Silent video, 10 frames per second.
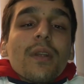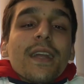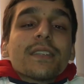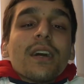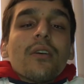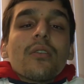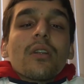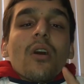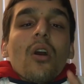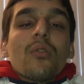And that's how
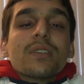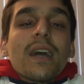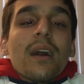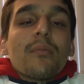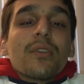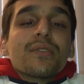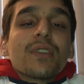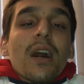it always happens.